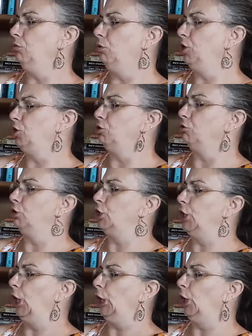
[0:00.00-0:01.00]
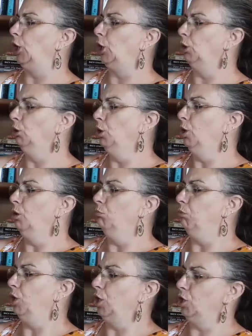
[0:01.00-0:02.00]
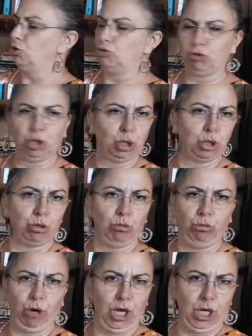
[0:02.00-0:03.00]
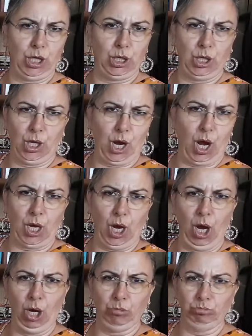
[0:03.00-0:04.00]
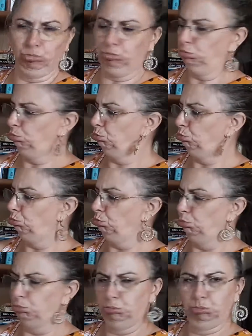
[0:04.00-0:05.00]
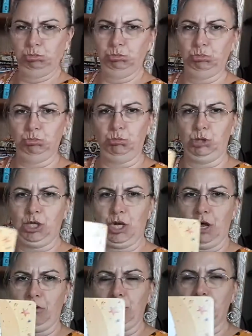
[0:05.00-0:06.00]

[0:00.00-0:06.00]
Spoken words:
what you're saying, but it's just the way that I am. Is that how I